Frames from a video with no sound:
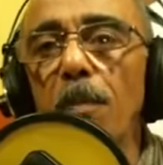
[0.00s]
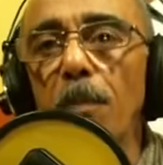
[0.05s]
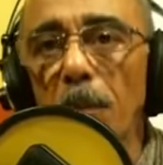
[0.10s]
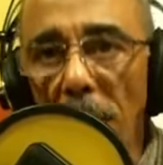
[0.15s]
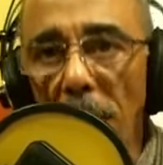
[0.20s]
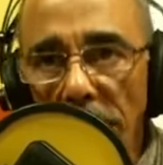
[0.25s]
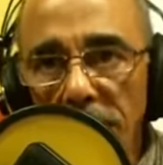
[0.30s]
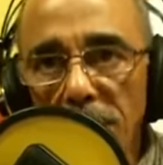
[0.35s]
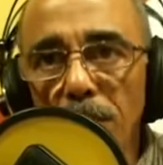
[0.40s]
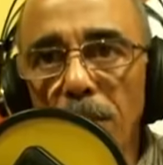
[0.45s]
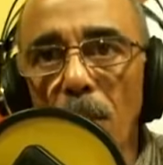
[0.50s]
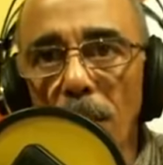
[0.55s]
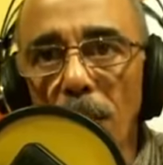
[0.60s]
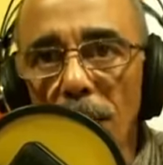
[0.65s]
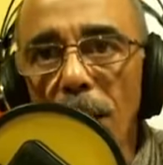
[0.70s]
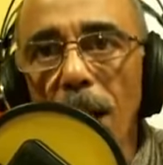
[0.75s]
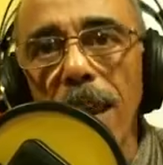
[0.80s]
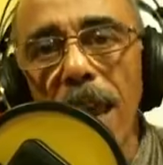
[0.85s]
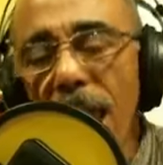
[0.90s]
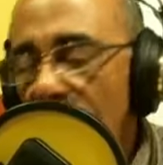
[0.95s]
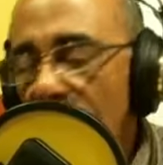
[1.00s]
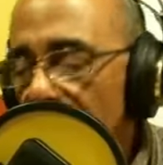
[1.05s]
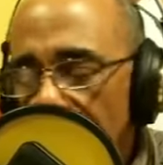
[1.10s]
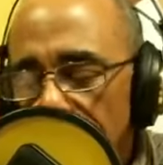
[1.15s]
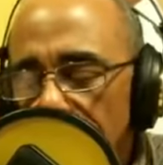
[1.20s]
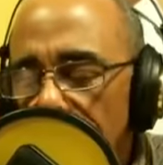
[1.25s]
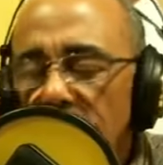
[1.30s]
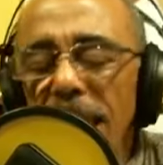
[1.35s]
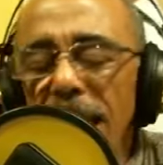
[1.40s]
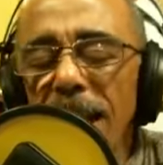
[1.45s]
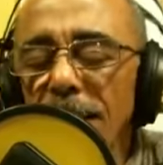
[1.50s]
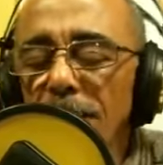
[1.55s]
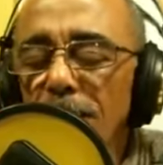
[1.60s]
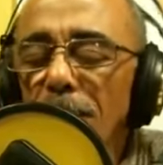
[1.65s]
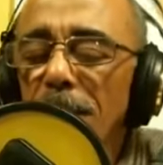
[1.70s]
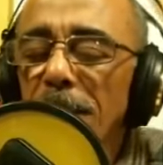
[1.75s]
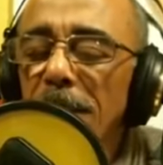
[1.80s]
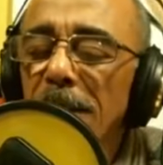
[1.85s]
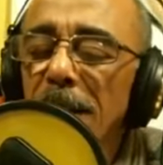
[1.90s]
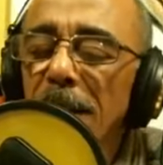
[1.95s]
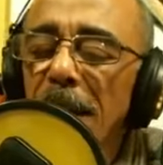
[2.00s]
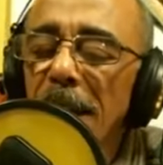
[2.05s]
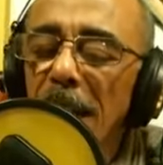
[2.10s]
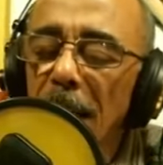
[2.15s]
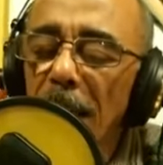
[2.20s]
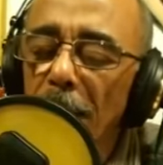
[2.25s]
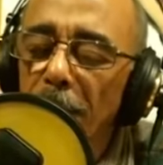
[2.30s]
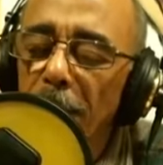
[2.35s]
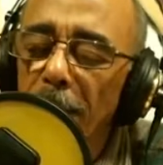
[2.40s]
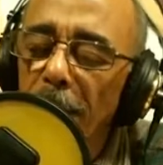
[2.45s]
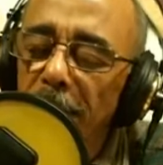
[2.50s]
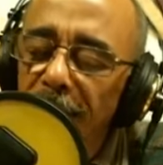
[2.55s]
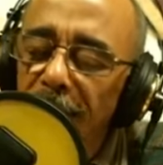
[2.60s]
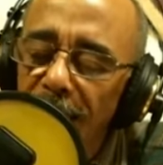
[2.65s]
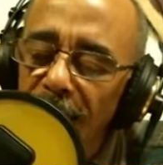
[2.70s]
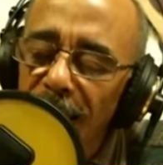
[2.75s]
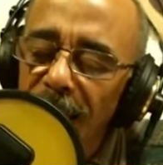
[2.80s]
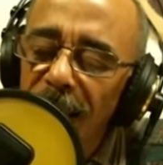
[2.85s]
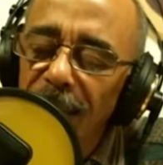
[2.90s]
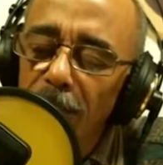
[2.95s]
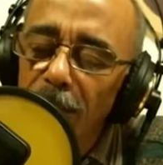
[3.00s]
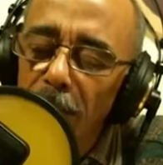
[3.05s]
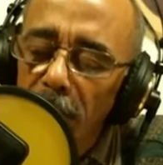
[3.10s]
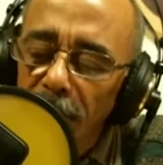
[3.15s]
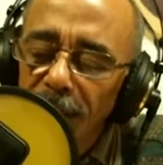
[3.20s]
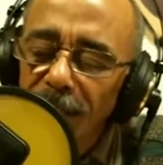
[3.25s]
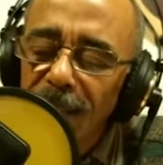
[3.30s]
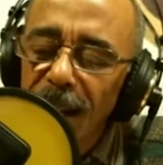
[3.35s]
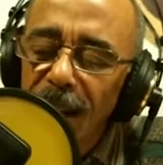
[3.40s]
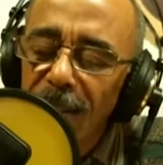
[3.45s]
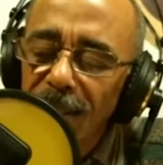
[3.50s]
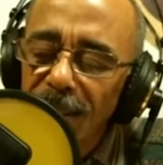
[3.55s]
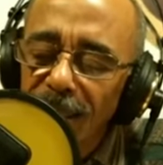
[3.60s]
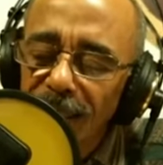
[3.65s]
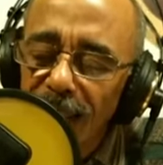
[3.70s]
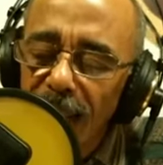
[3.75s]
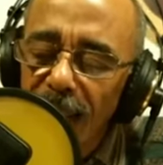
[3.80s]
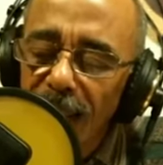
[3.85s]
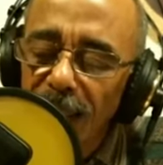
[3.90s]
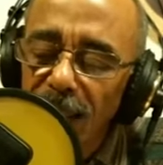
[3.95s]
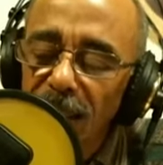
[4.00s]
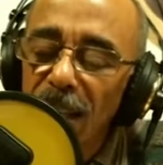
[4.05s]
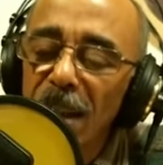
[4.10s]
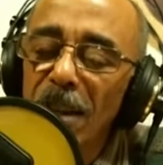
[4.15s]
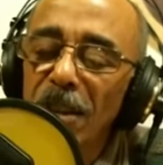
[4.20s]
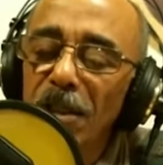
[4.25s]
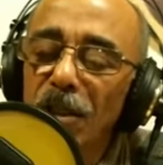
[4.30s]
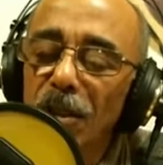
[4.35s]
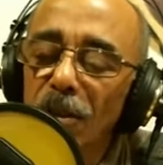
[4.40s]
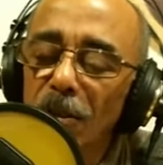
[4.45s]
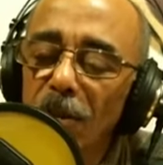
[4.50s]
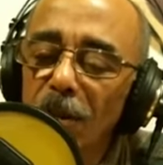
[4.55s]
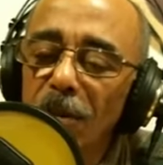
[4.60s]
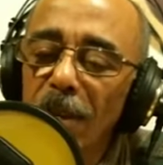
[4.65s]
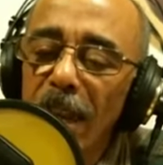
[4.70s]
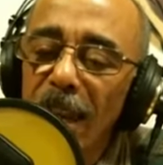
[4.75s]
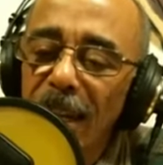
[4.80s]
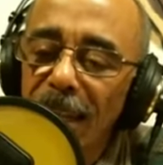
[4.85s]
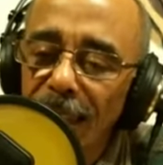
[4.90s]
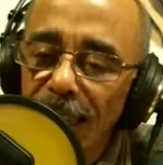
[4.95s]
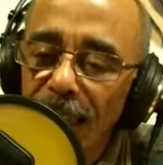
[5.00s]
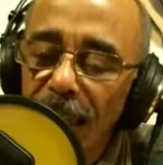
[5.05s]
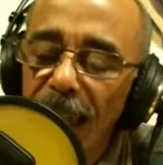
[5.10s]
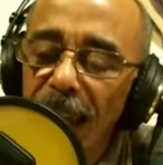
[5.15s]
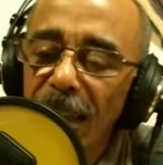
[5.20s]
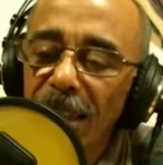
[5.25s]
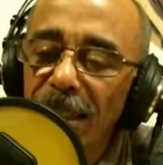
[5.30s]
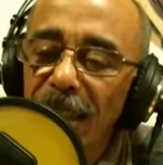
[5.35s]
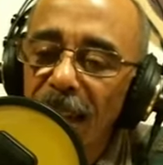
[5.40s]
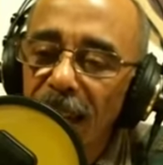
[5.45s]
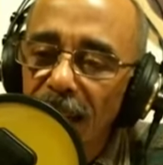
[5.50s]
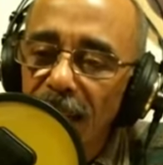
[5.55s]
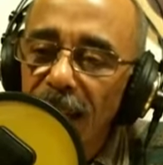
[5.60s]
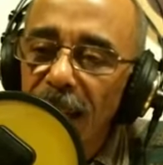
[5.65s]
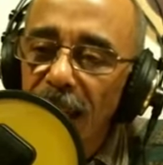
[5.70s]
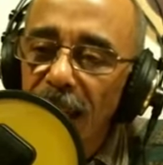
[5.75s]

but in in in a in a military stance to engage in an